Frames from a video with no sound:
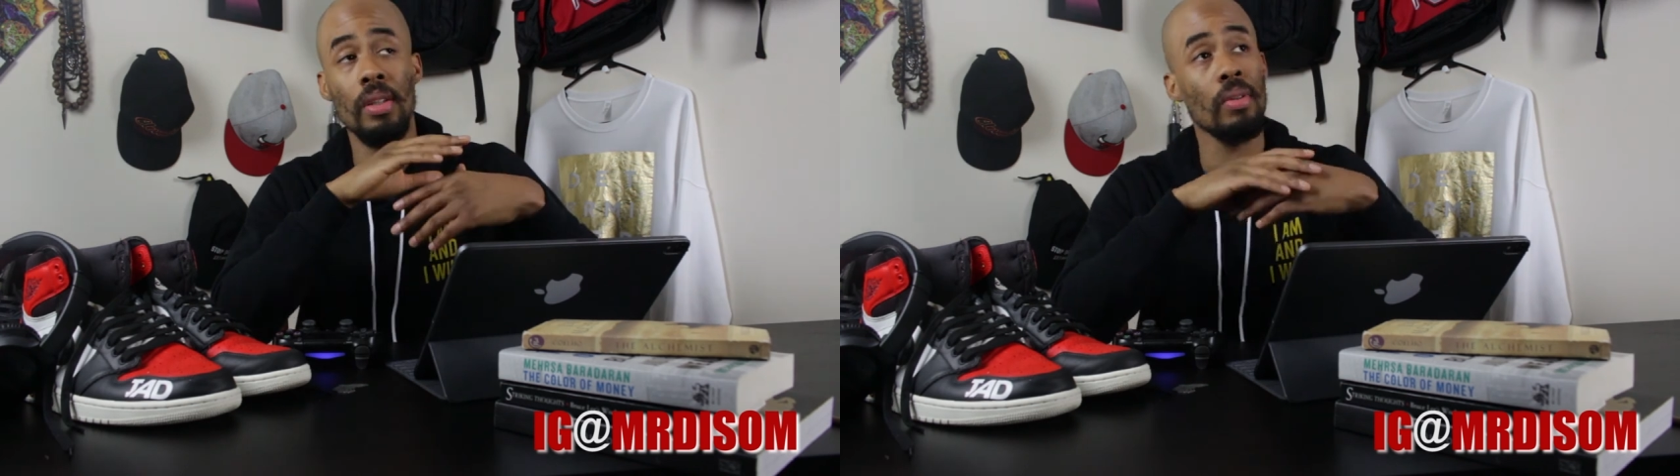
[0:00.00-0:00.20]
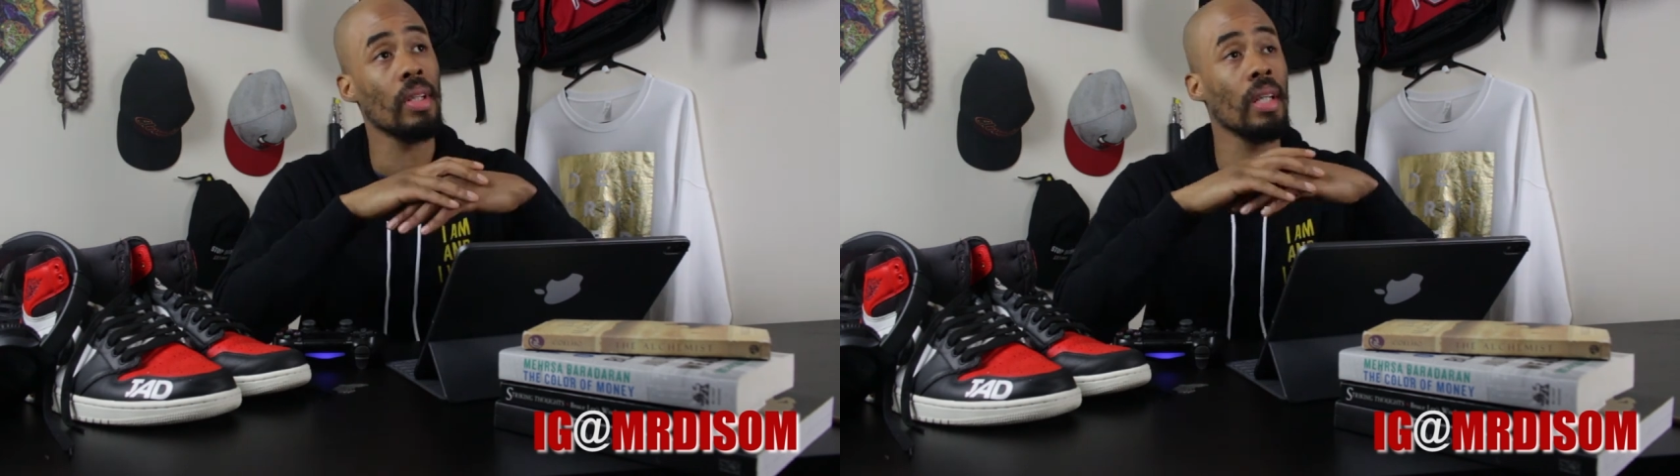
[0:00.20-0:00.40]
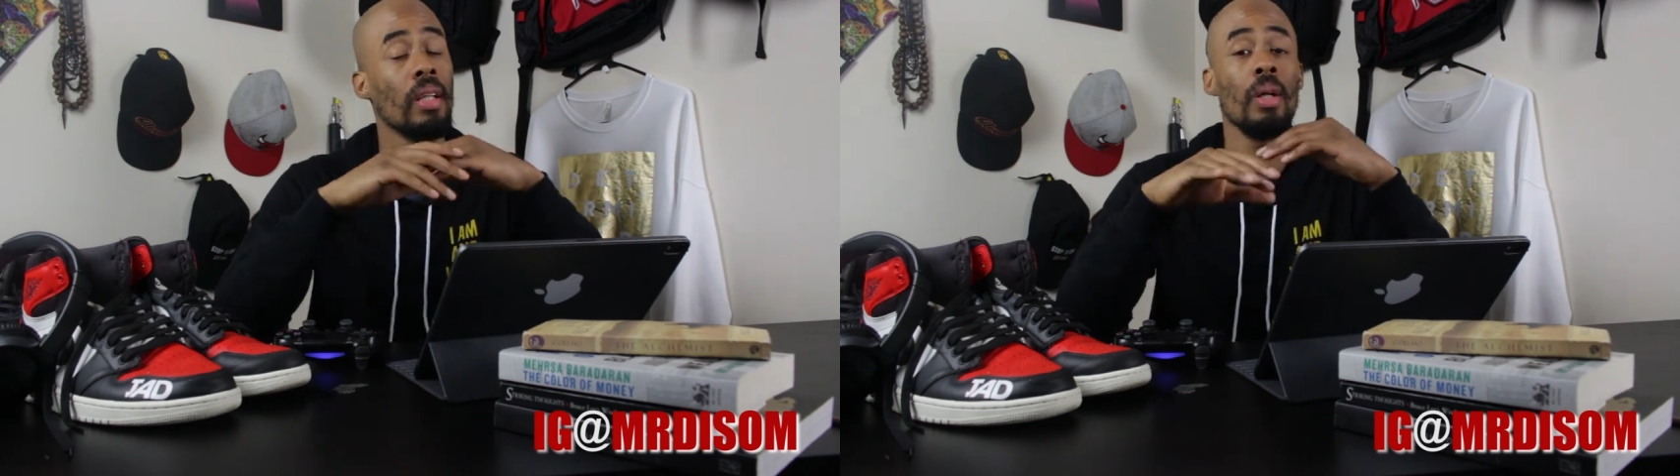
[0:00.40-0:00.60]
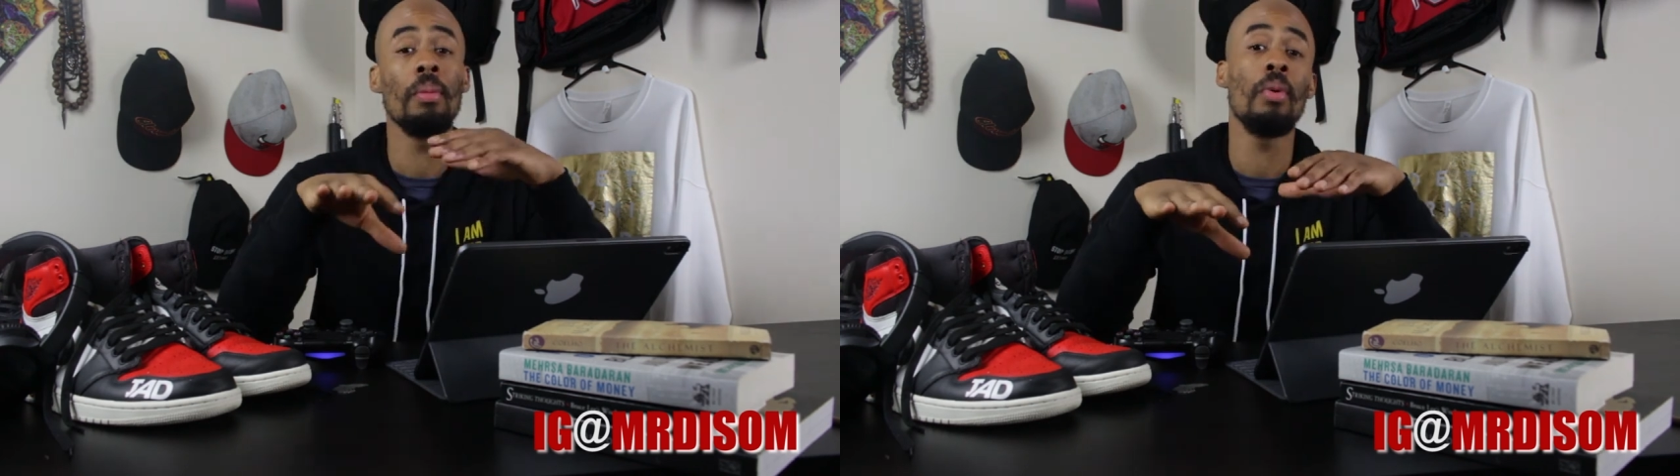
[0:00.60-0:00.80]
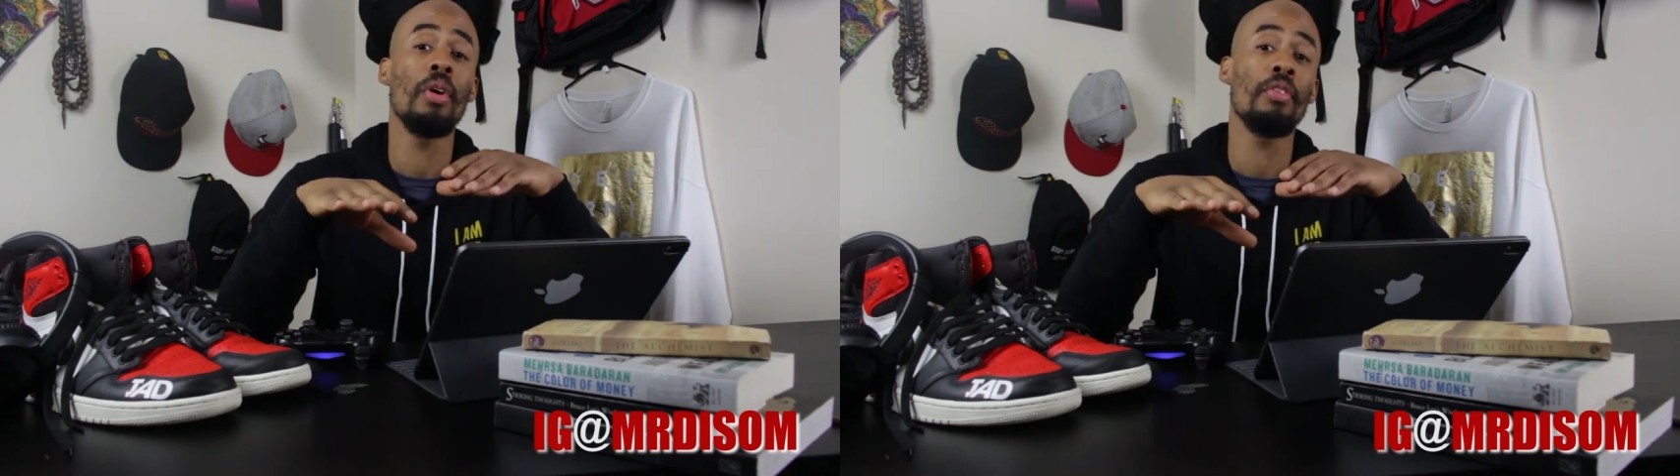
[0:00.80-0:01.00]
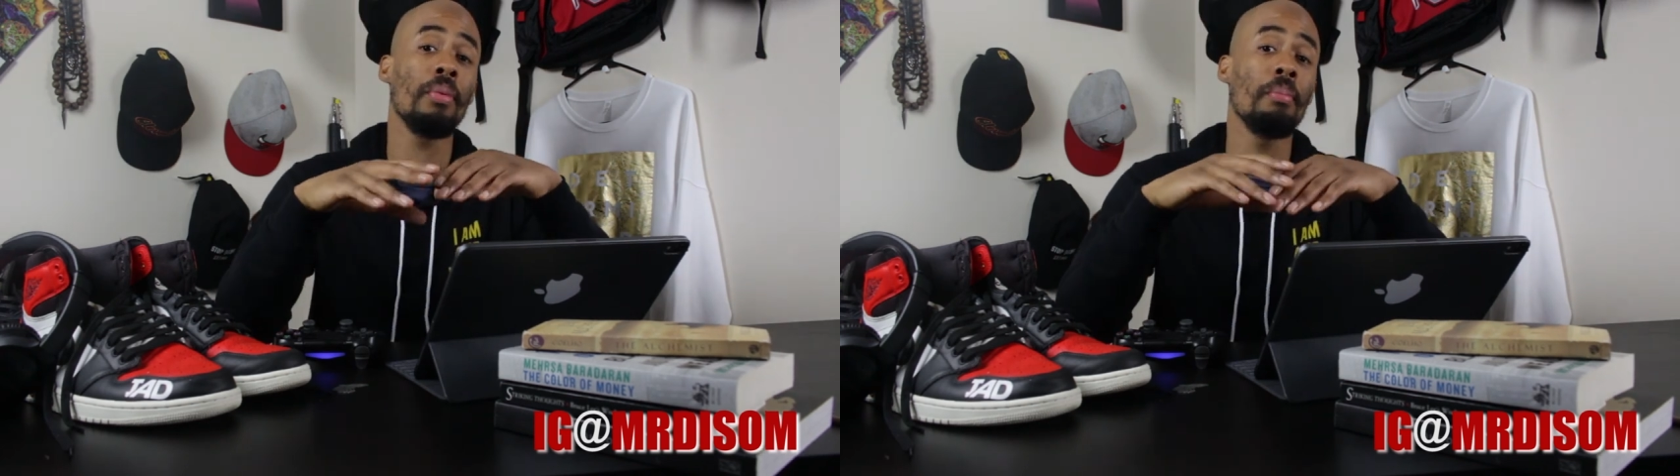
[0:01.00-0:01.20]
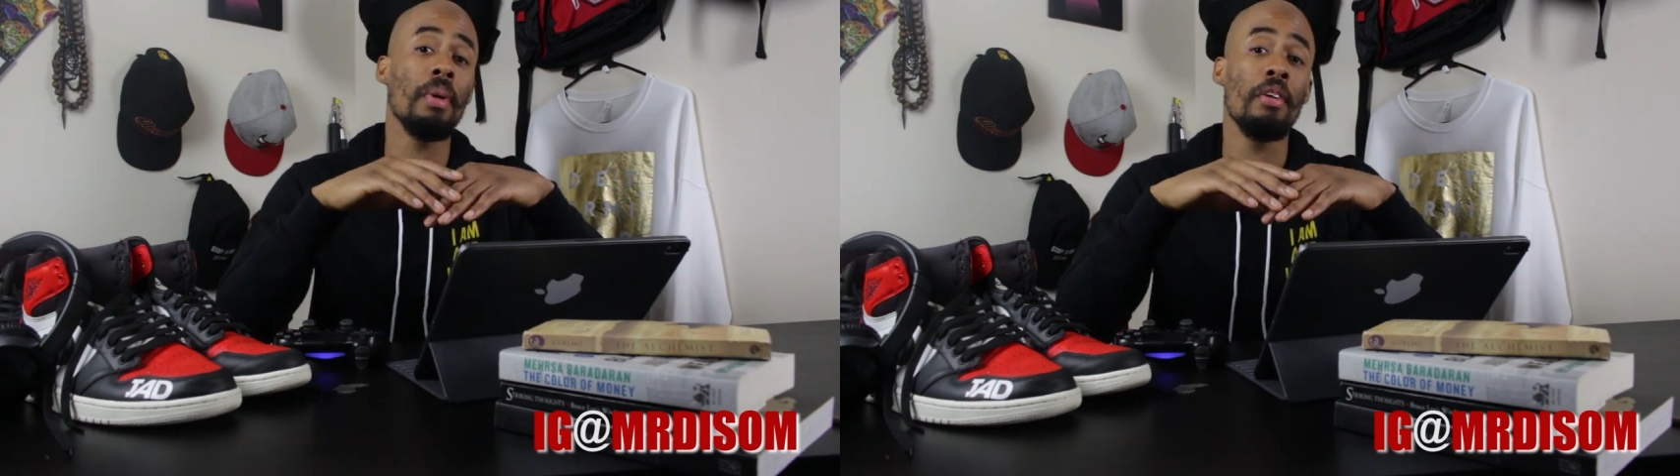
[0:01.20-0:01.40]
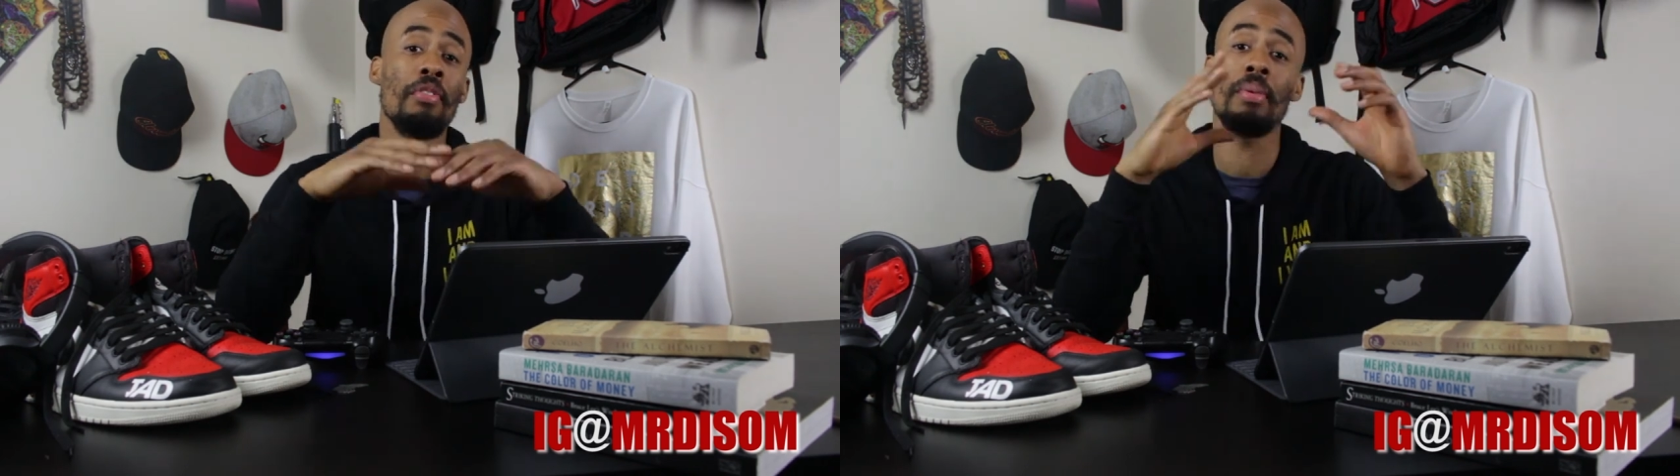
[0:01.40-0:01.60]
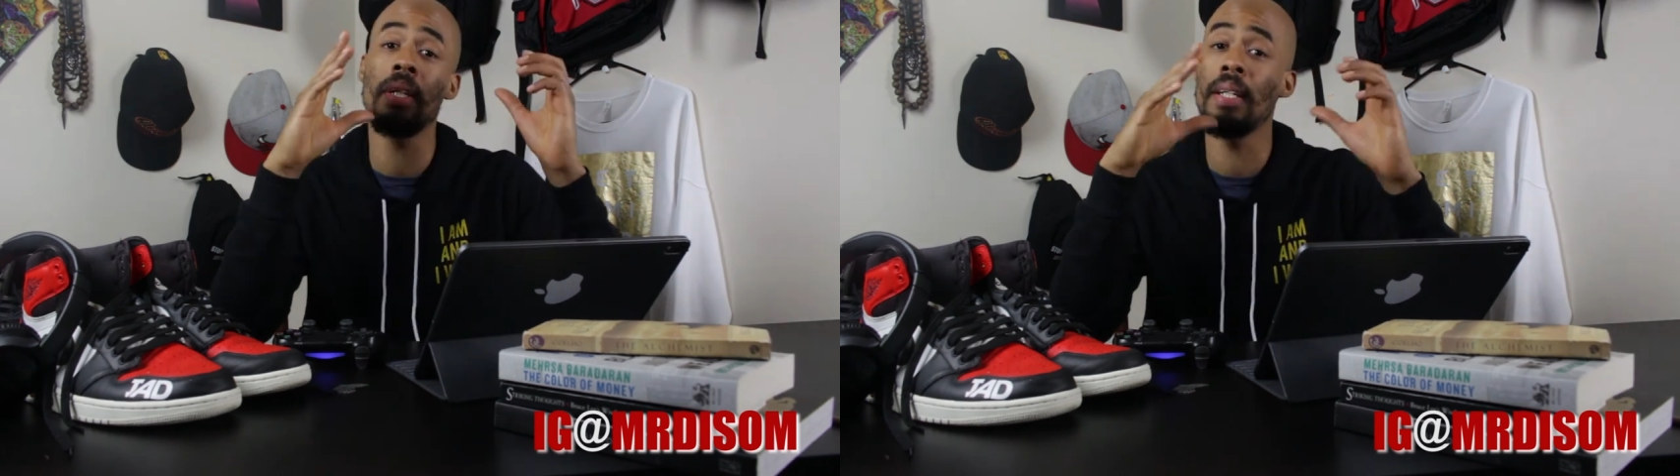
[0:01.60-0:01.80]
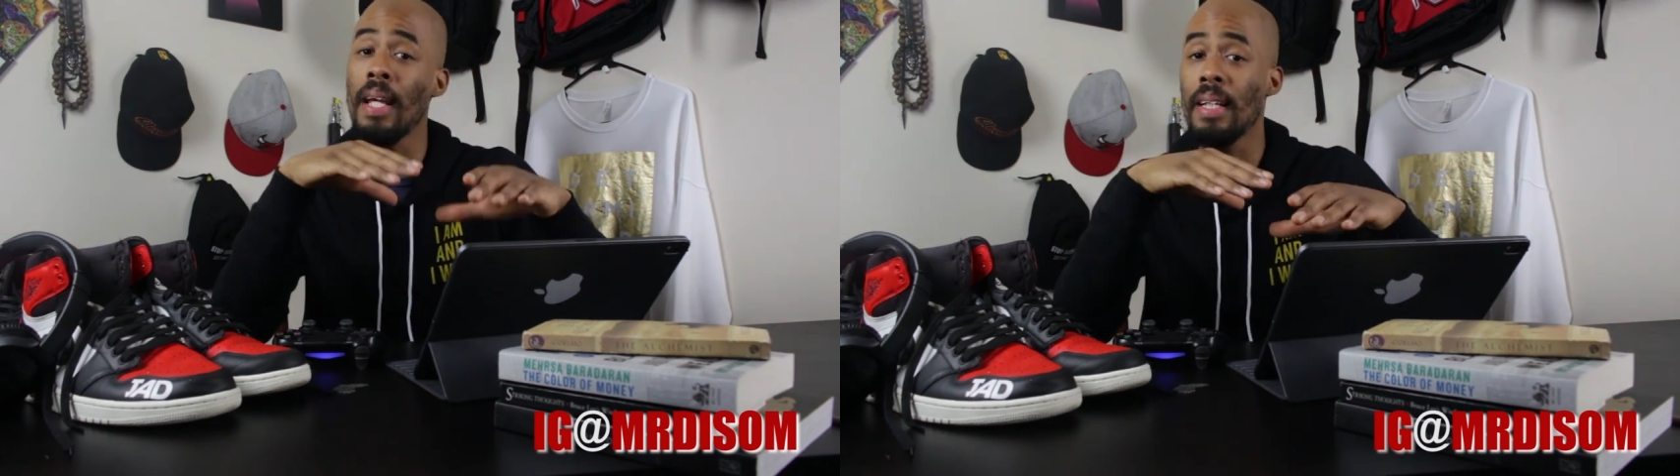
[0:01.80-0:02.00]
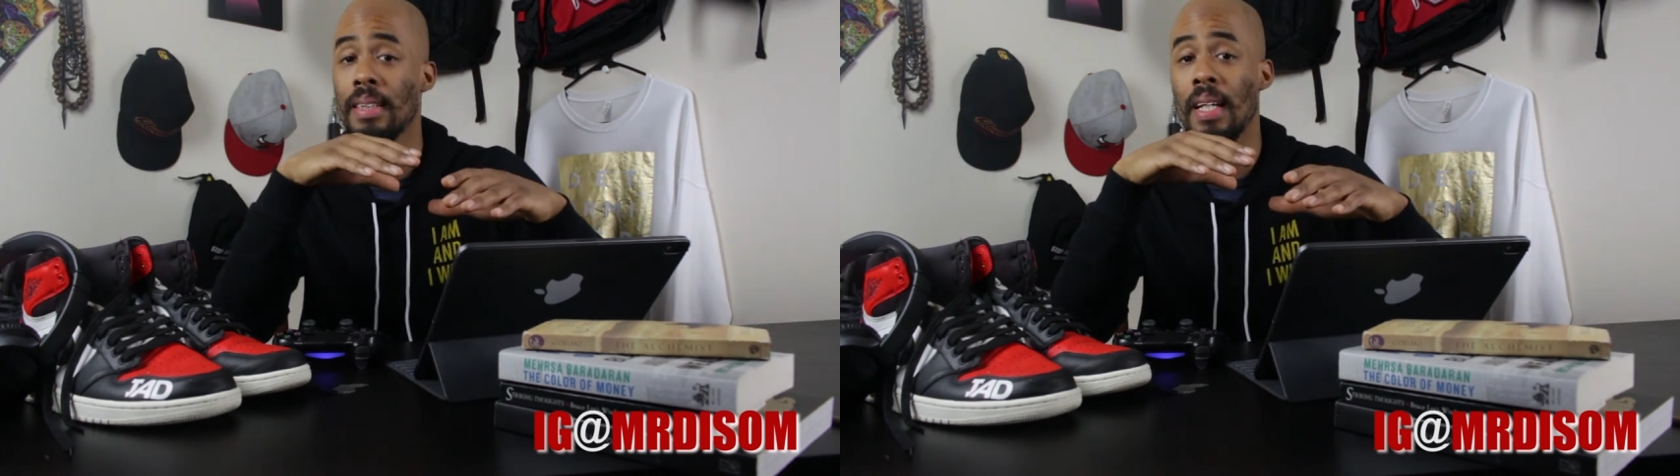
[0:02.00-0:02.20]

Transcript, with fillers: You're going to get a little more from me from the dance